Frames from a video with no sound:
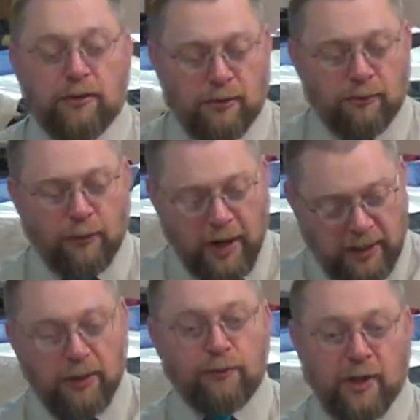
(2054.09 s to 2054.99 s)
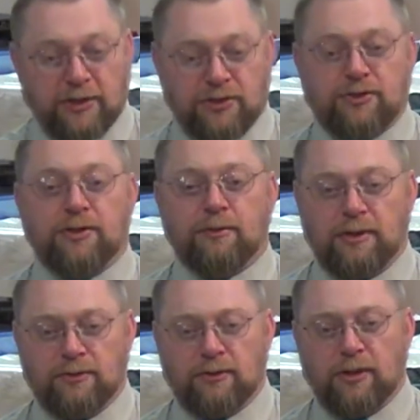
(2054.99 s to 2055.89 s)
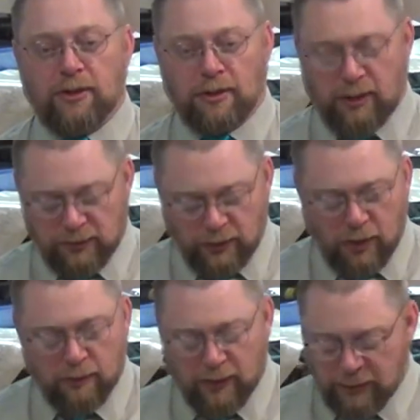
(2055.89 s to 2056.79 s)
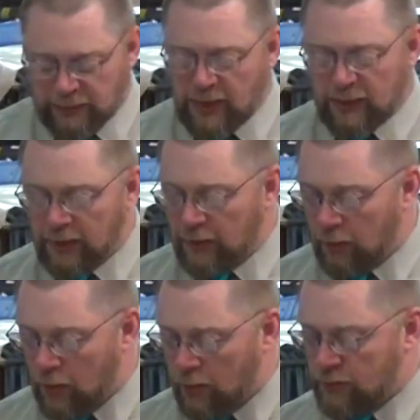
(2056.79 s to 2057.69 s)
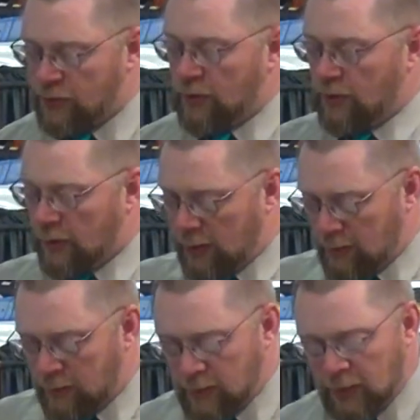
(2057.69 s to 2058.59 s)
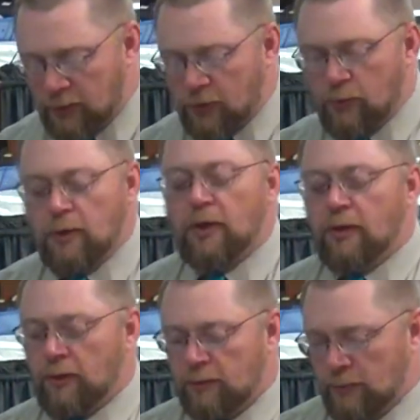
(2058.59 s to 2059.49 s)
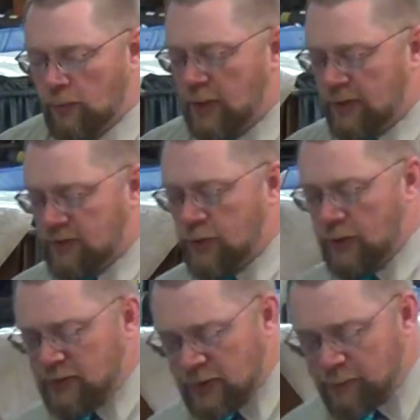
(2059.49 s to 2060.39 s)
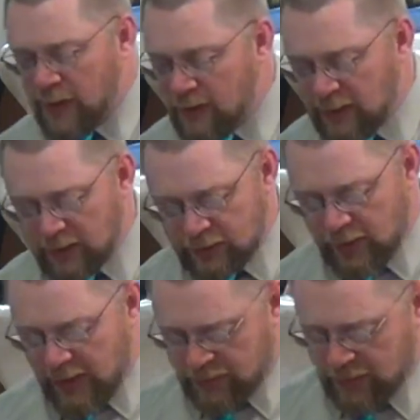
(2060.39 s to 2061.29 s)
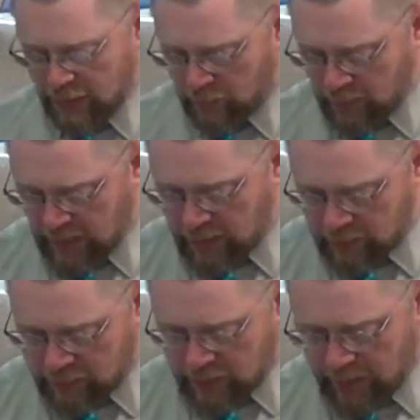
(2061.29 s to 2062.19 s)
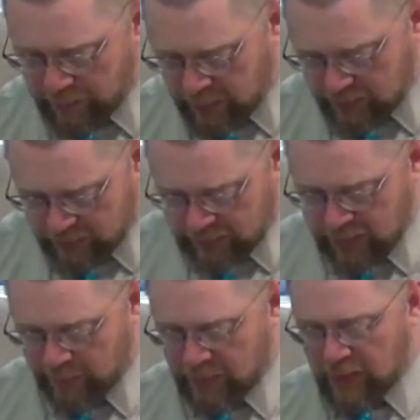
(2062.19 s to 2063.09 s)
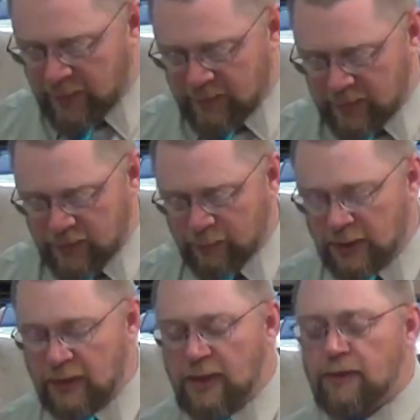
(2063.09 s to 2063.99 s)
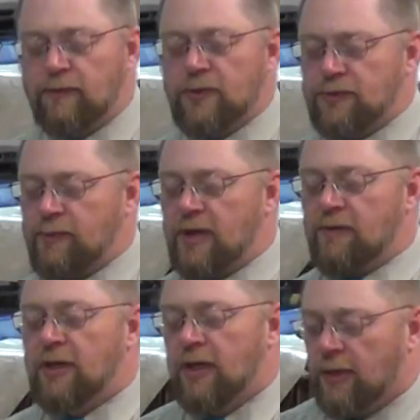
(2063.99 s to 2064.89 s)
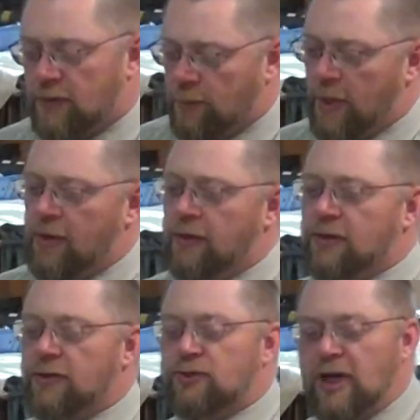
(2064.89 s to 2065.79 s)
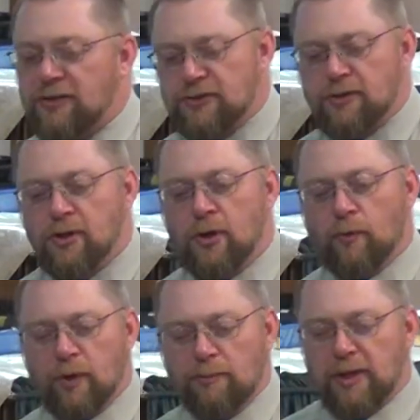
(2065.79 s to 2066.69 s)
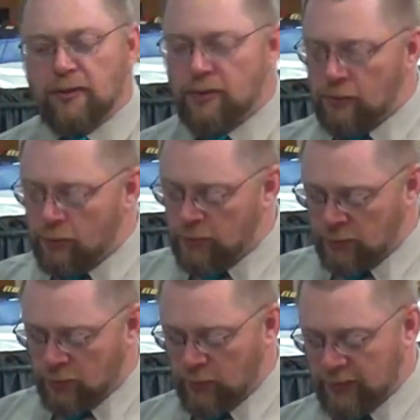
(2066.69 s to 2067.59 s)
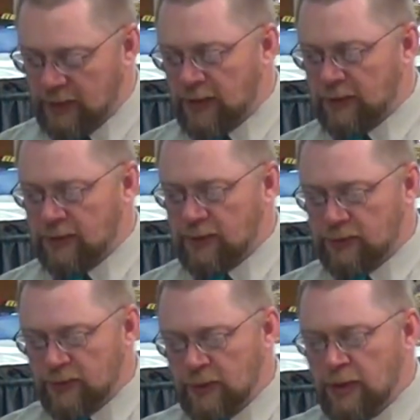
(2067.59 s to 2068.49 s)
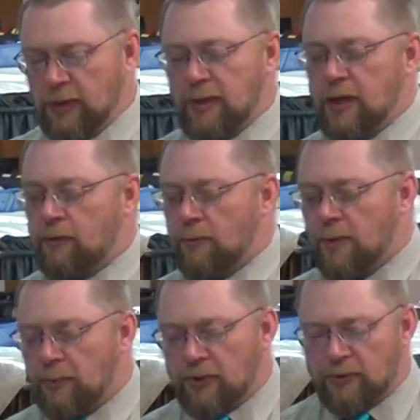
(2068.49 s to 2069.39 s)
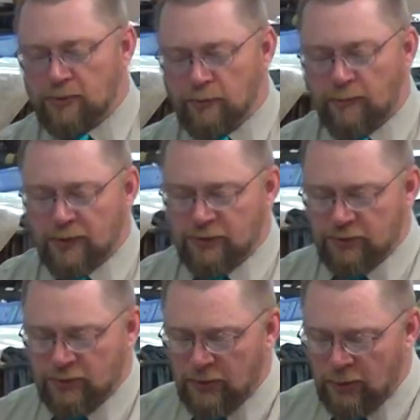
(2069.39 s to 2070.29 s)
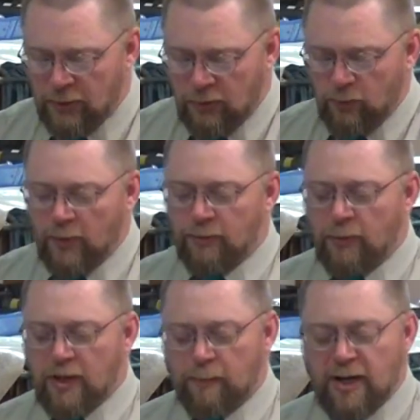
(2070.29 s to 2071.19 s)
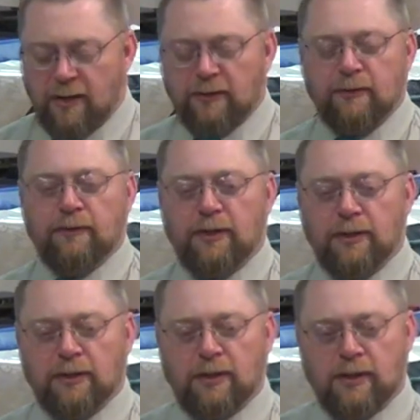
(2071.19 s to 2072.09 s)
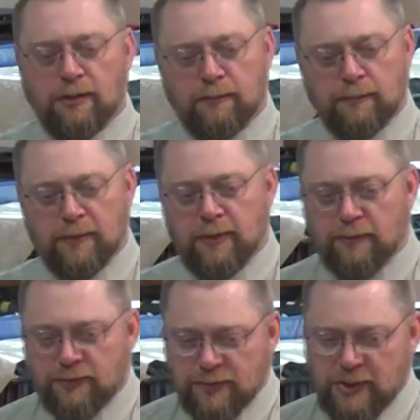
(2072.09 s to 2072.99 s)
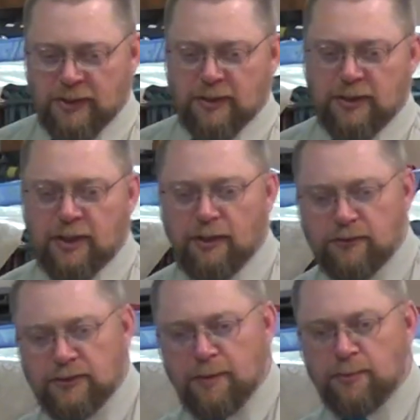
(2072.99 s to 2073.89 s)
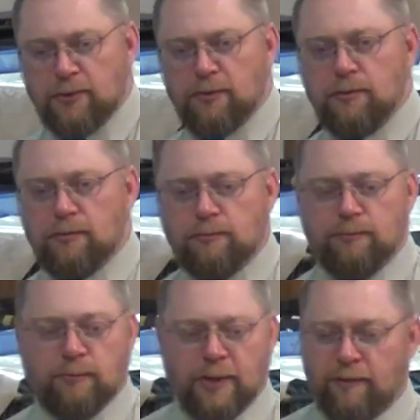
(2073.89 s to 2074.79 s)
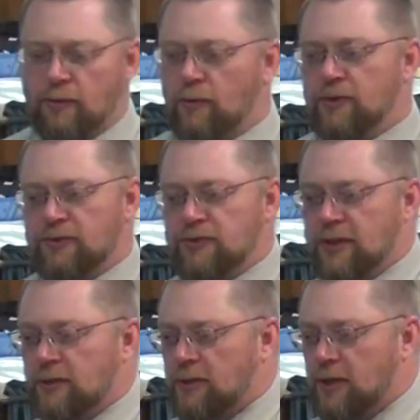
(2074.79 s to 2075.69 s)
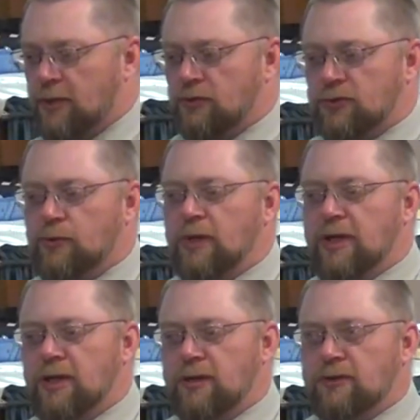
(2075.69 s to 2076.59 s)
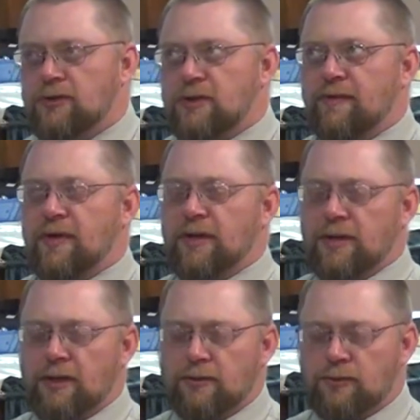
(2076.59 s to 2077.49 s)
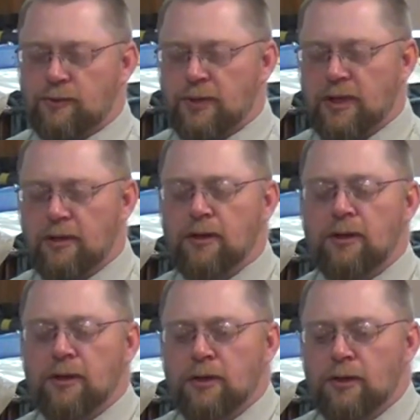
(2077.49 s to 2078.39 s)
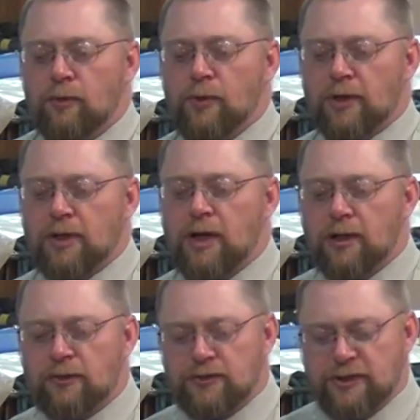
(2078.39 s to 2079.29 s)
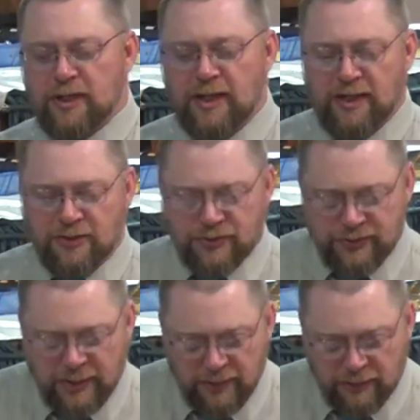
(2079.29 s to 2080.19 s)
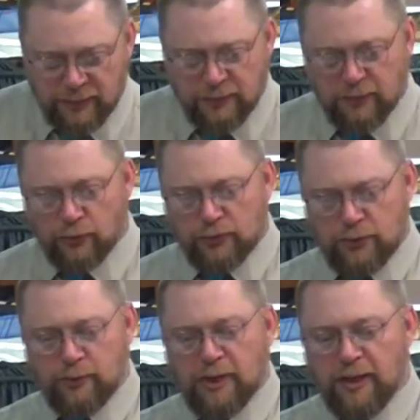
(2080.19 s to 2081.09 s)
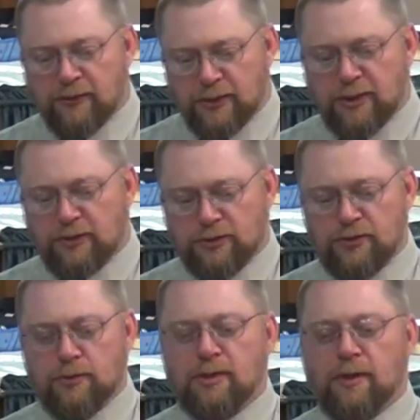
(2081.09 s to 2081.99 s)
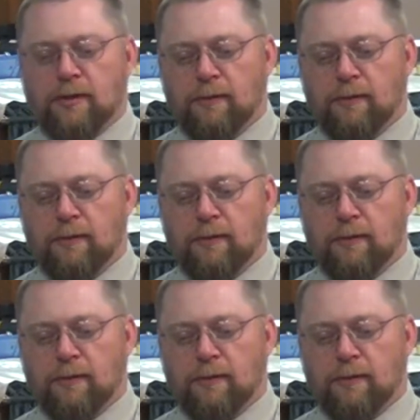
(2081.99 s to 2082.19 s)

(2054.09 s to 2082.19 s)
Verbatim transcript: write unrighteous decrees, un unlong, ungodly laws that, that do. What he's doing is comparing and contrasting, and we'll get into it. I'm going to skip a lot of it because I'm getting down to verse 5. He's comparing and contrasting what men do to what God does. And now remember the two verses we read about in uh, in Second Kings chapter whatever it was in Second Chronicles 27 I think or 28 where God said he sent those two kings against Judah